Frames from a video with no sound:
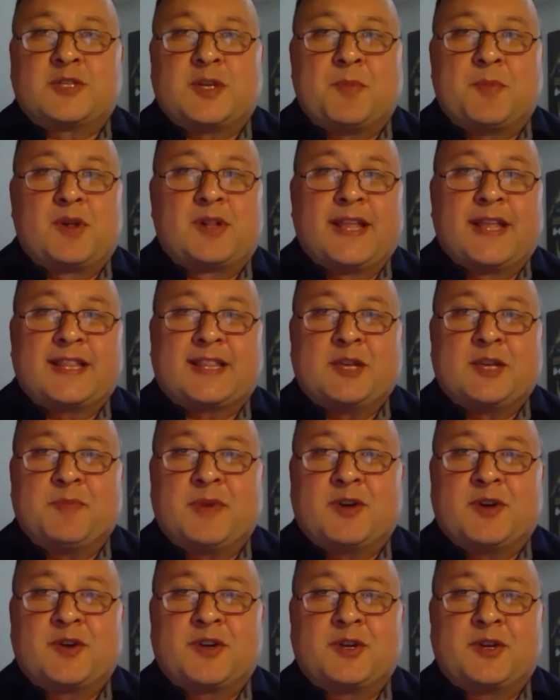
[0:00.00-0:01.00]
I'm going to let them
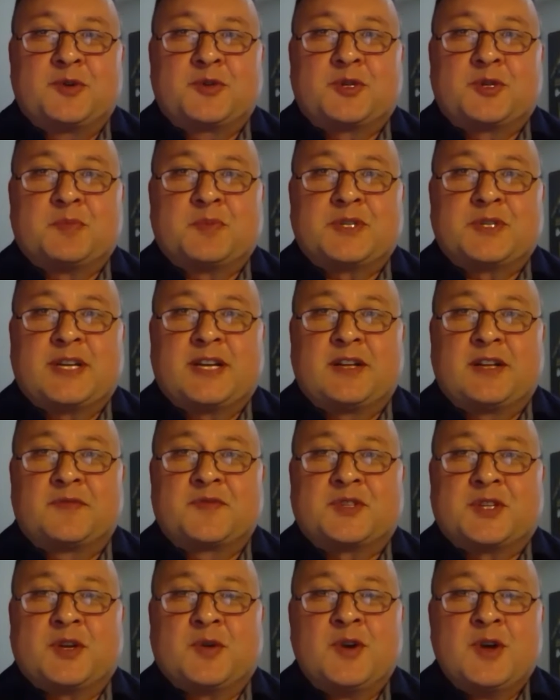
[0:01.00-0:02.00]
introduce themselves.
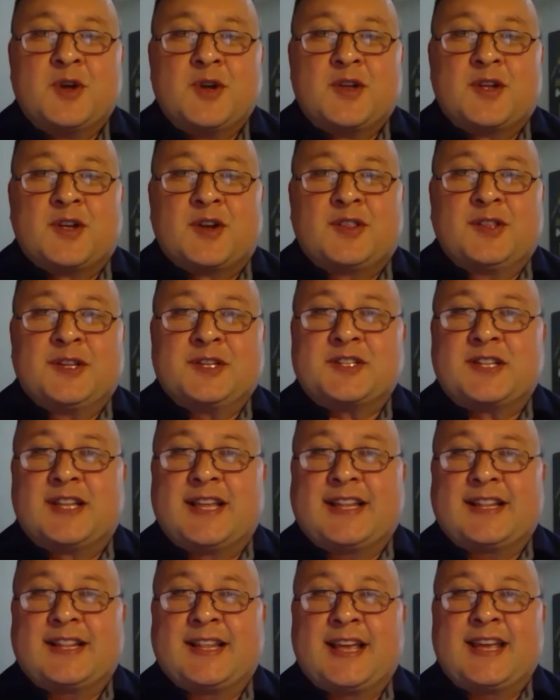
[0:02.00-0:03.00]
So let's
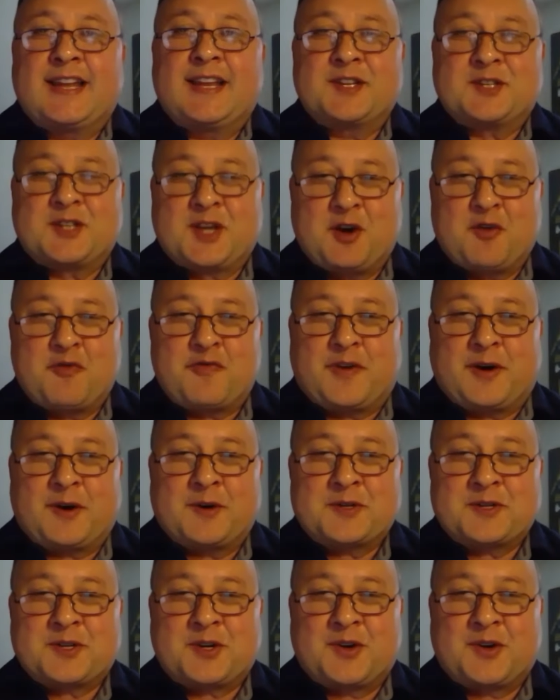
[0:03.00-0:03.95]
let ladies go first.